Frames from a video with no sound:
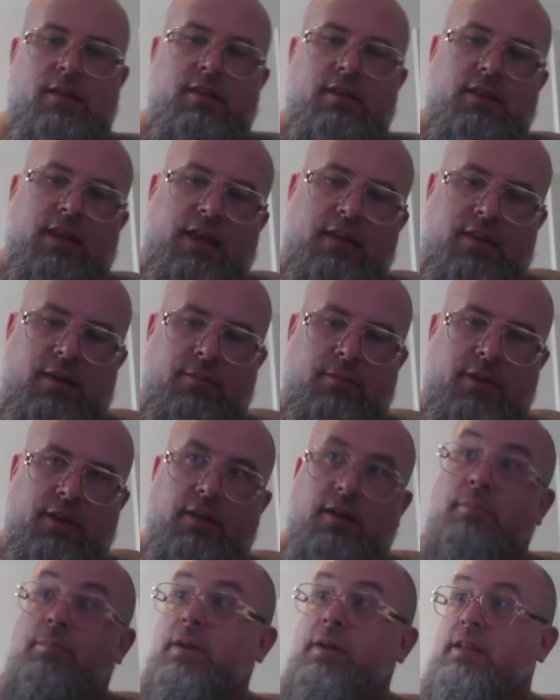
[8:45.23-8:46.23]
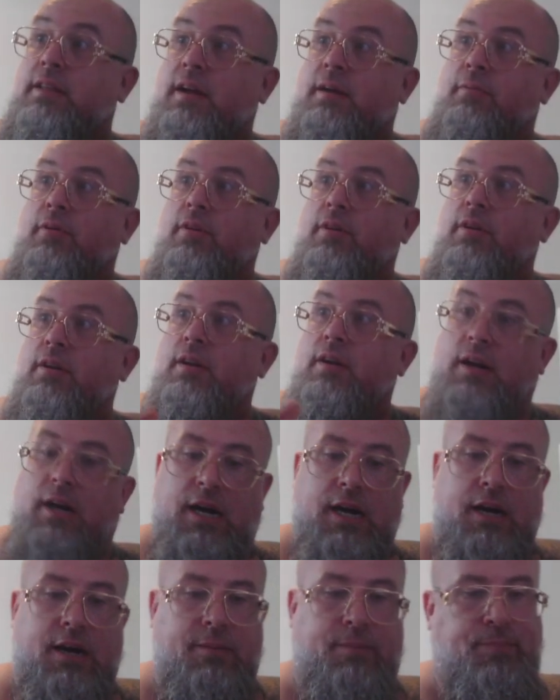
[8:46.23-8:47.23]
that's something I picked up
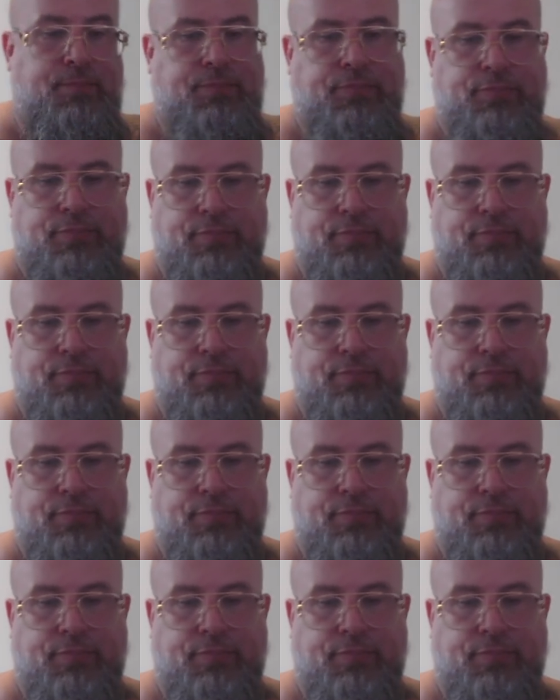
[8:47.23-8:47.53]
on.